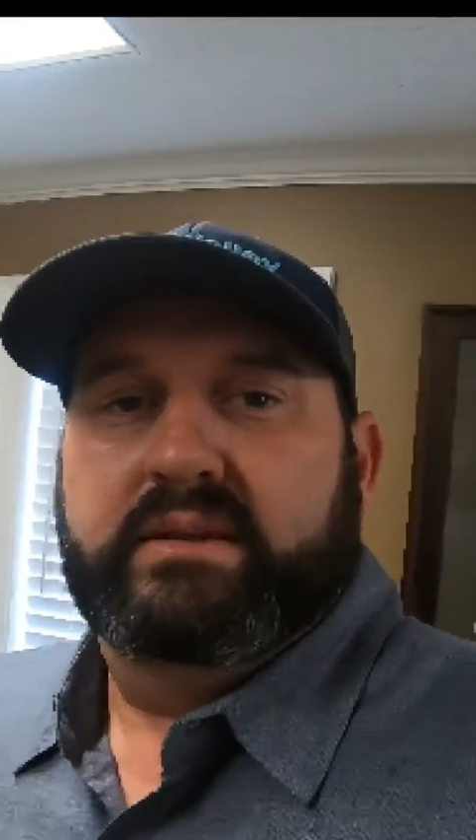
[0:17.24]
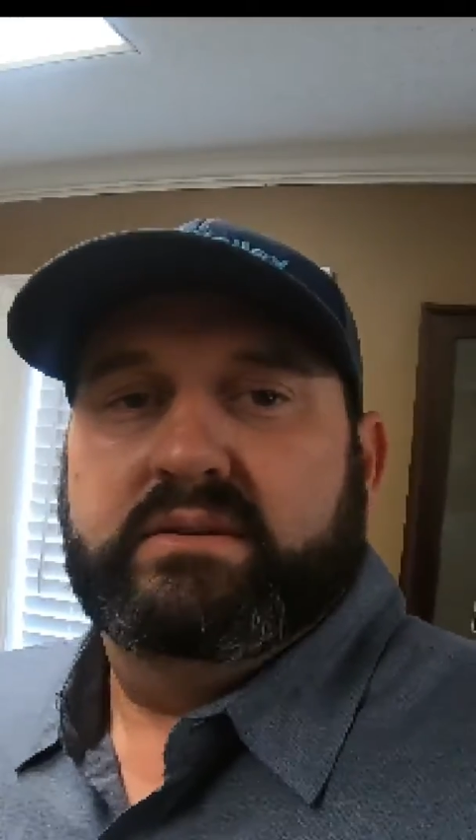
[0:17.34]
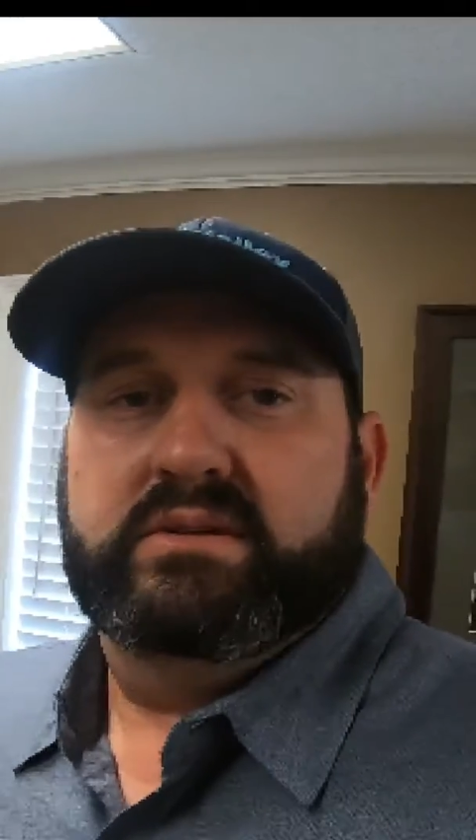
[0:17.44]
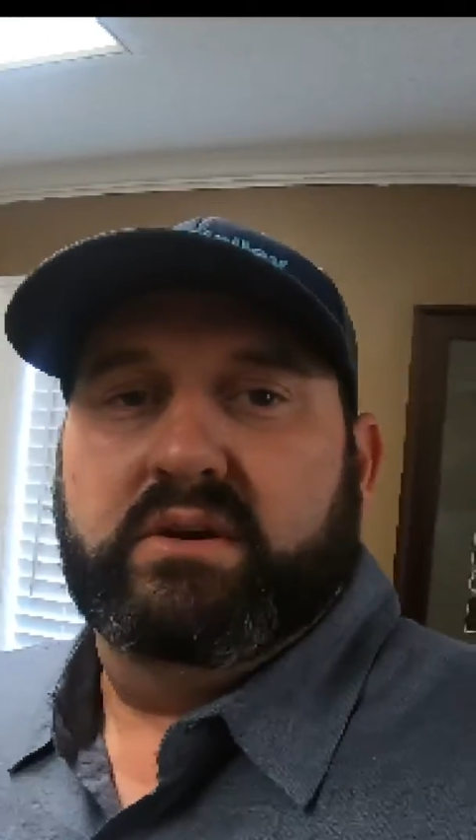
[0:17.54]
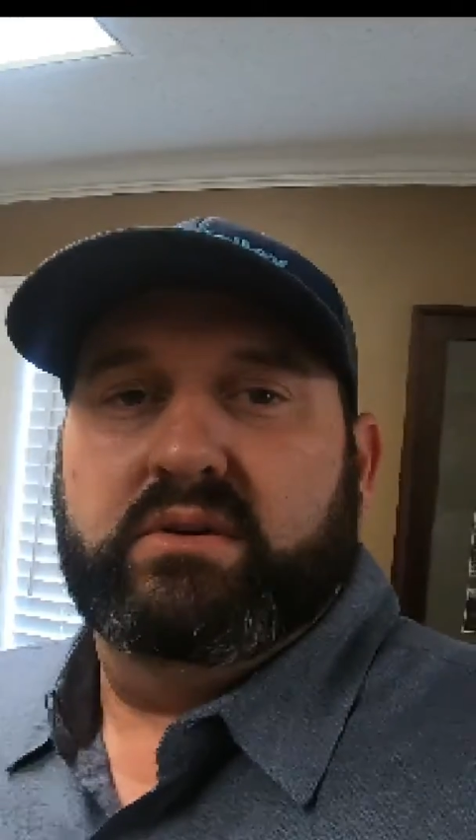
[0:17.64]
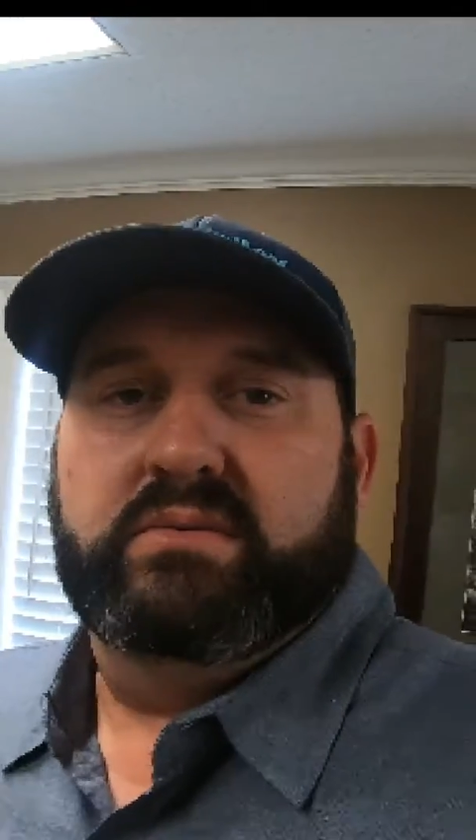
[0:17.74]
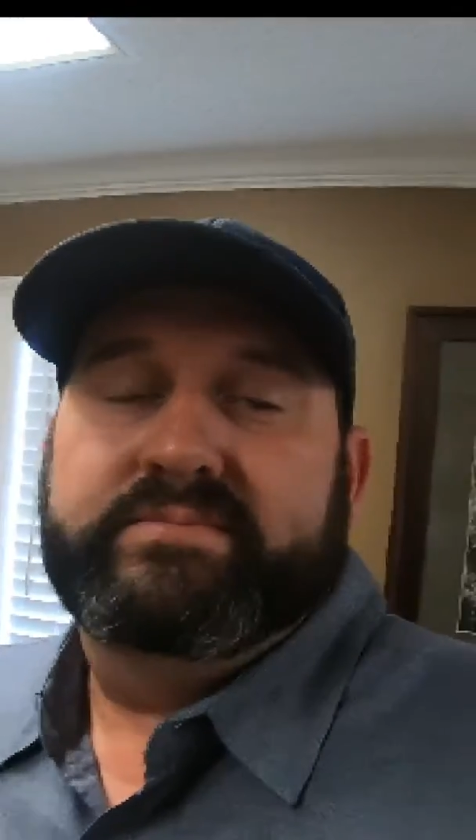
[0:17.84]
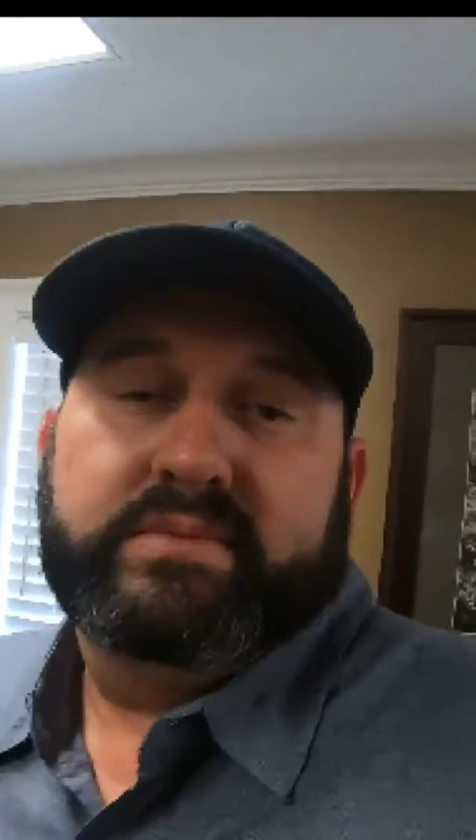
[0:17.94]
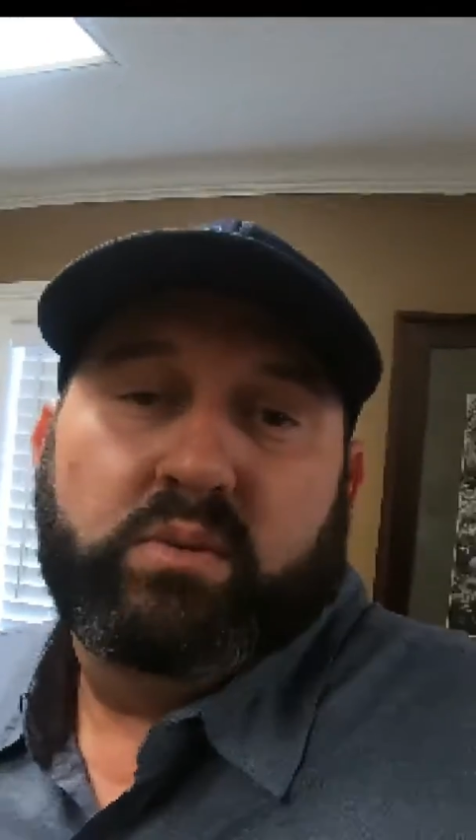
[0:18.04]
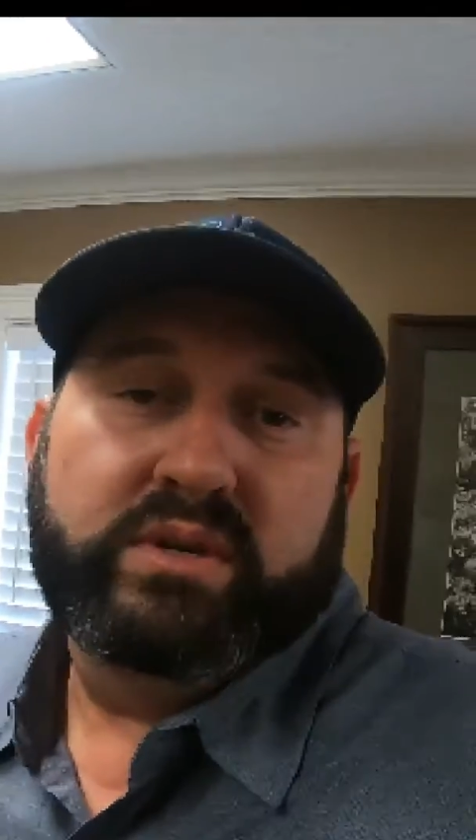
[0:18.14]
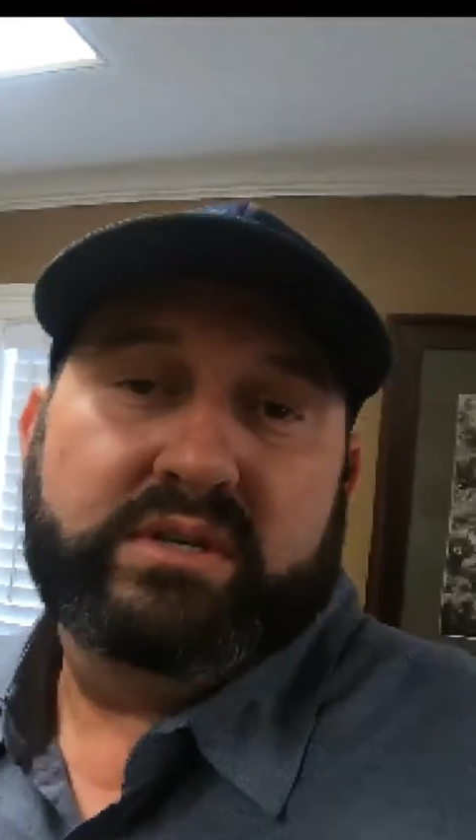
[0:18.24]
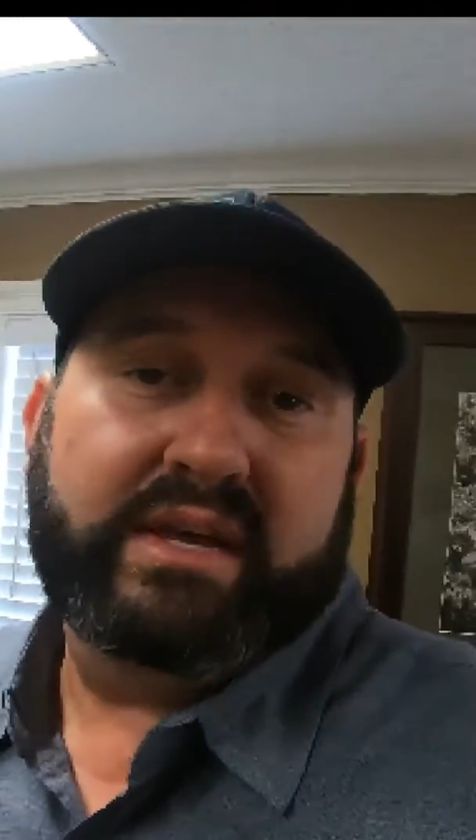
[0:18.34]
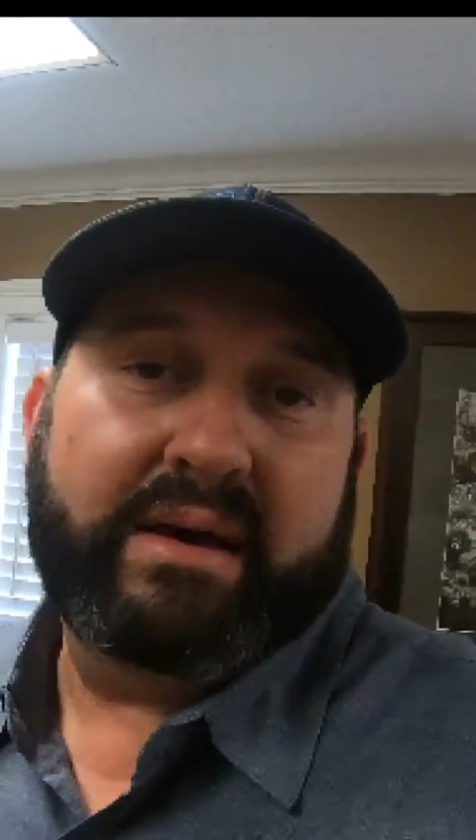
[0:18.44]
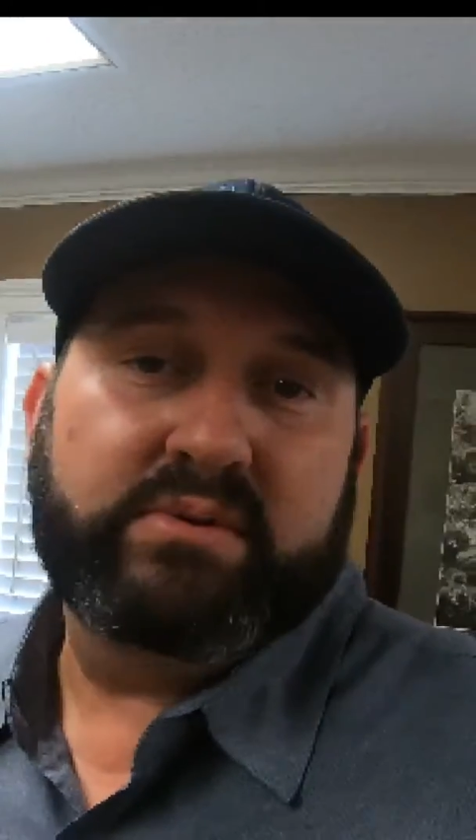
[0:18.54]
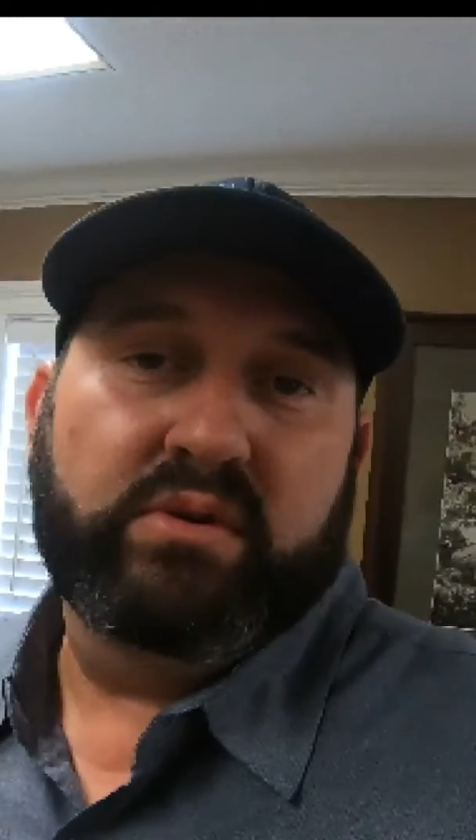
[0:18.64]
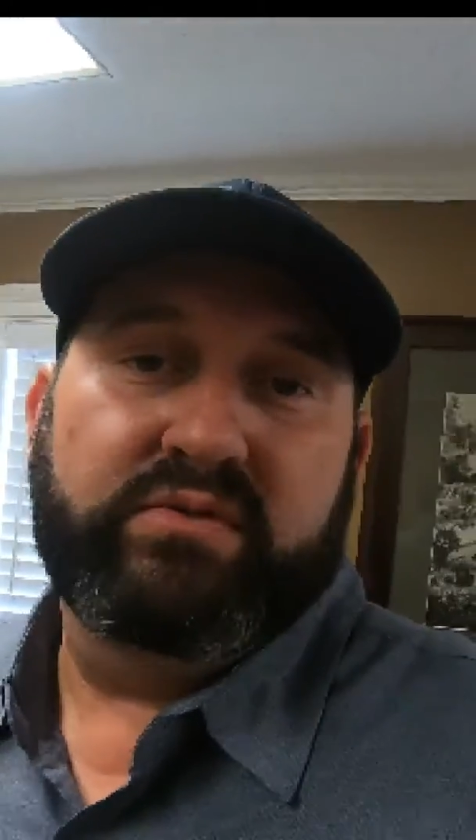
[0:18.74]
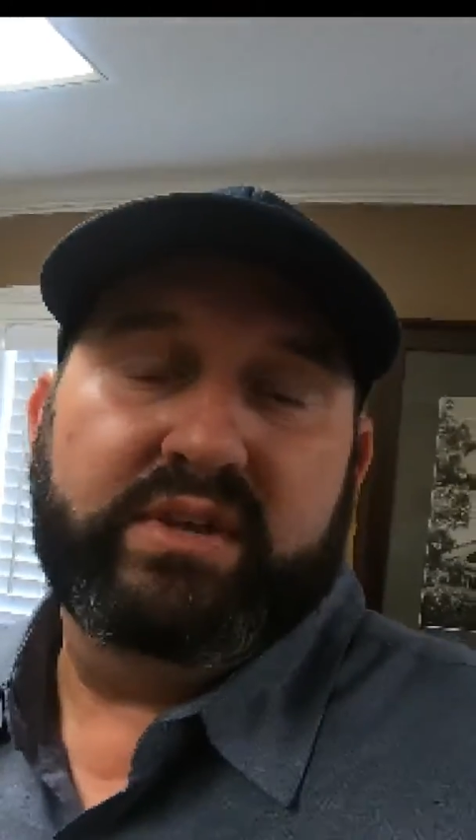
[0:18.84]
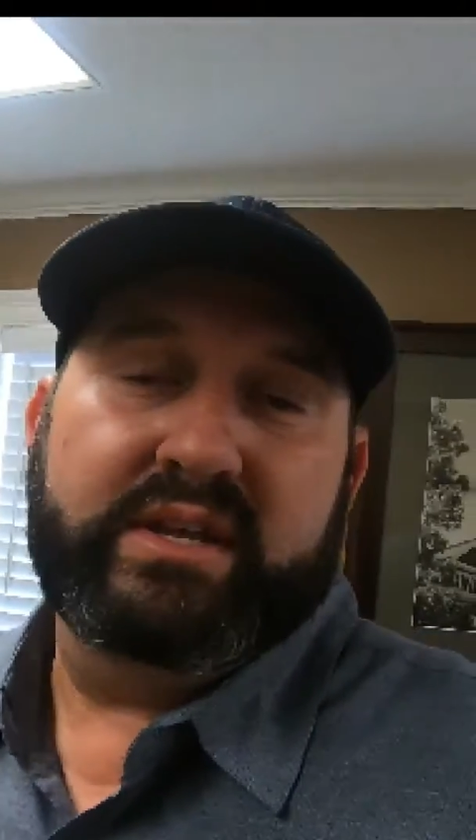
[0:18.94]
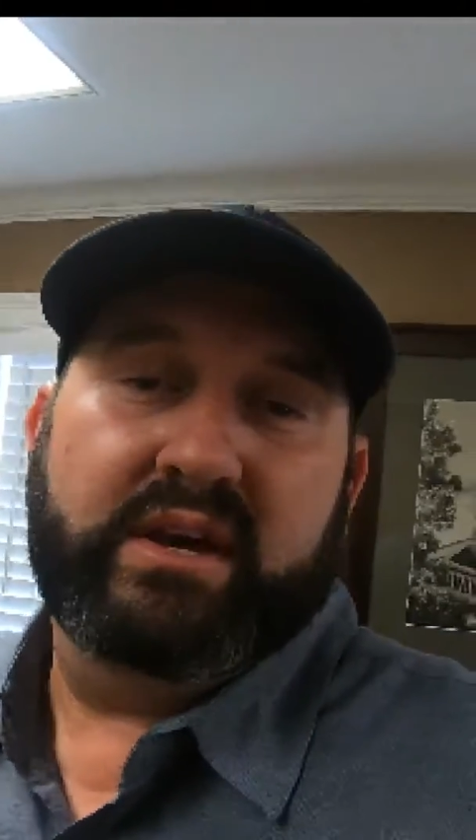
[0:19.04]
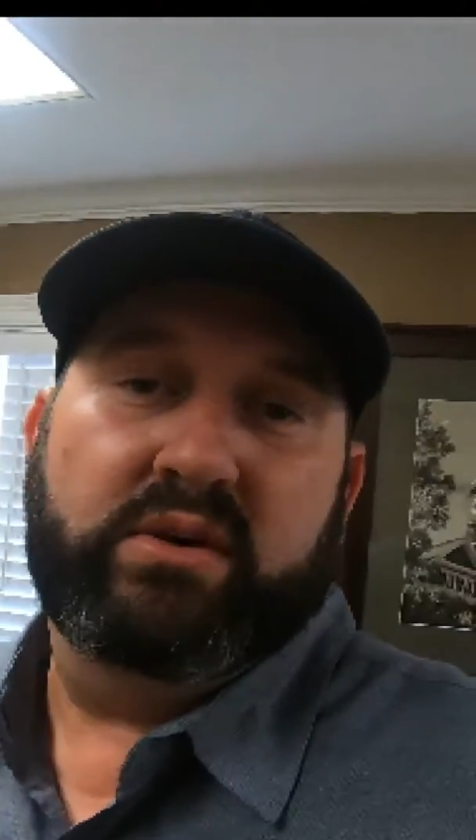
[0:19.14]
So we just hopped on a
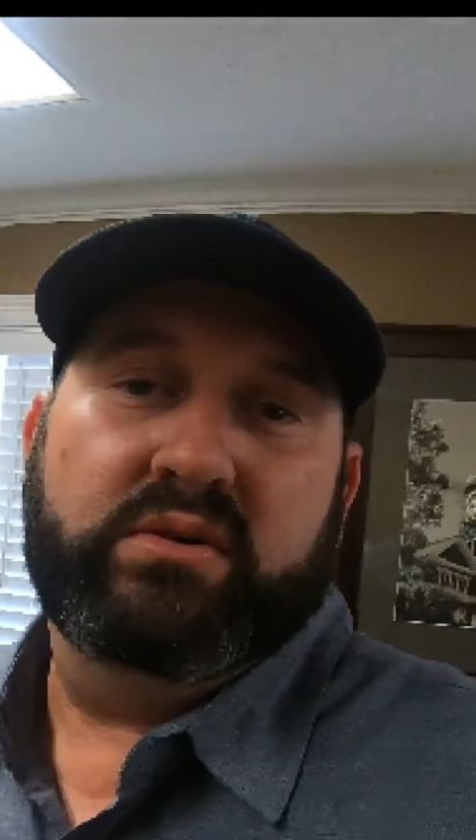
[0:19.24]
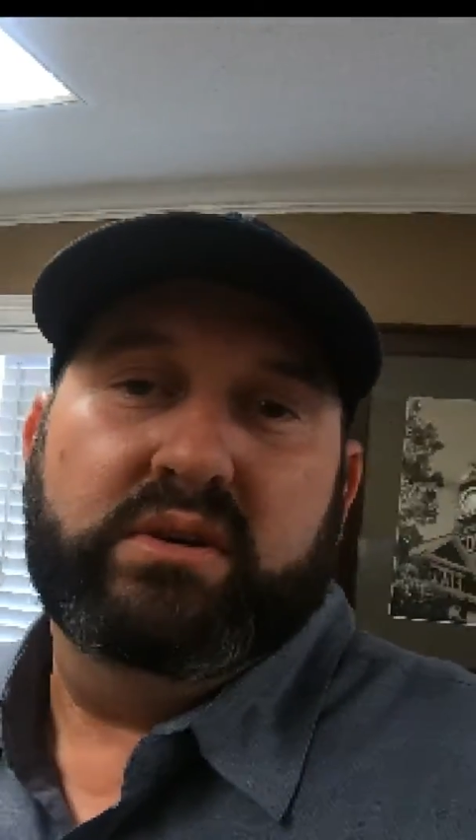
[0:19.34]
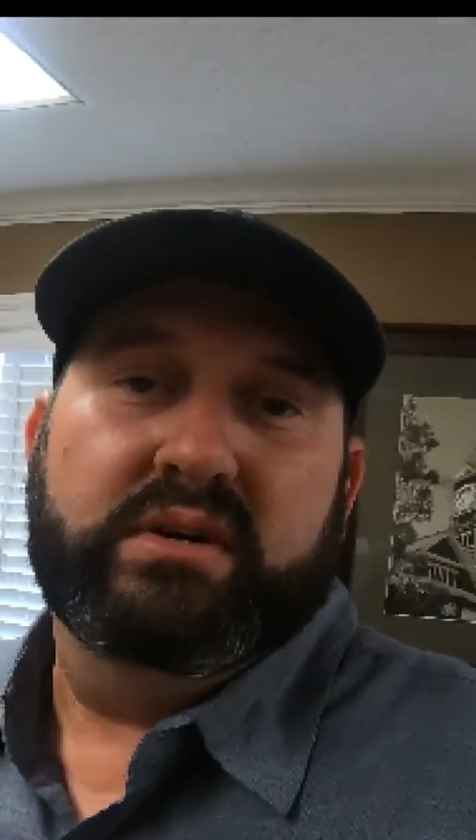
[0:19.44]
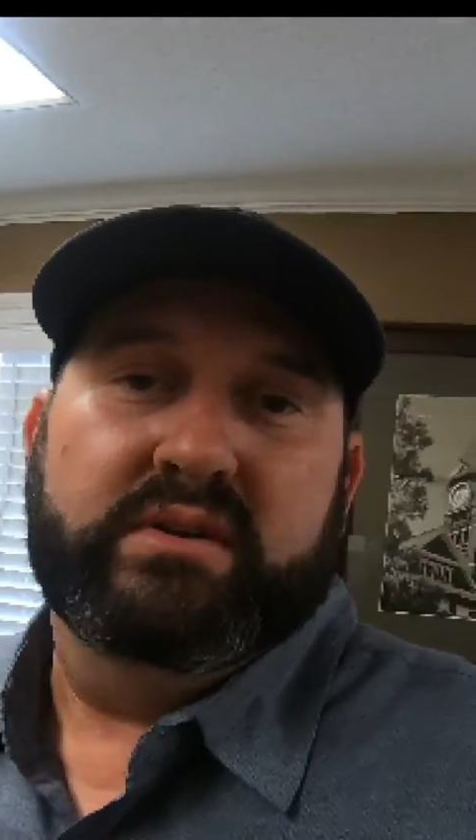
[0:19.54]
video